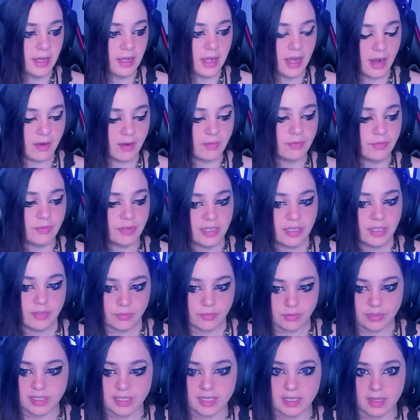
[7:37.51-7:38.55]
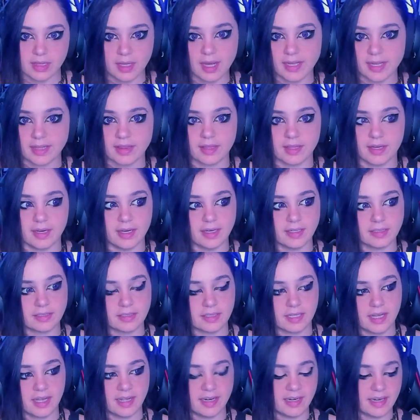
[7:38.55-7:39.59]
I really, really like that.
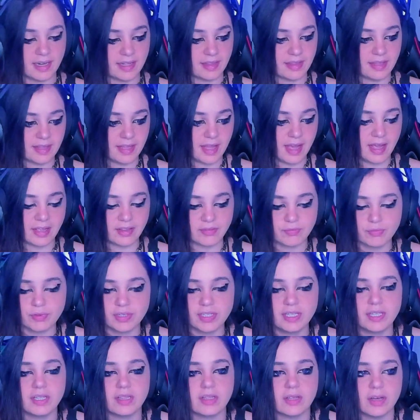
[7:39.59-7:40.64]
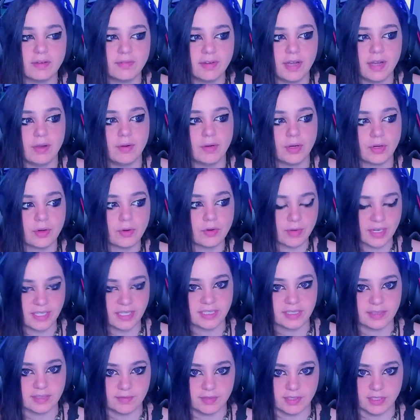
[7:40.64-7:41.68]
And I really love how
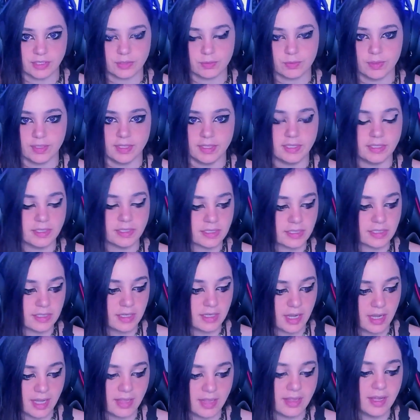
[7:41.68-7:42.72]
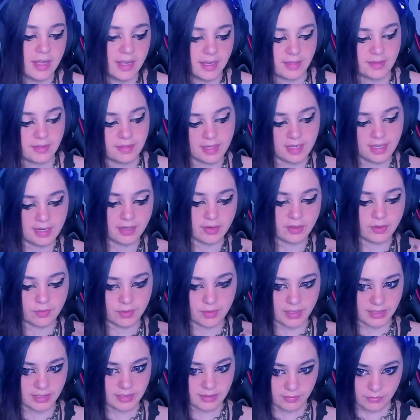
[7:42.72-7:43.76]
aggressive this one is. I like that
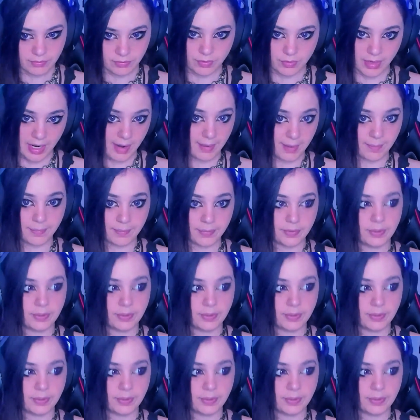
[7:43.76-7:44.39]
aggressive rap.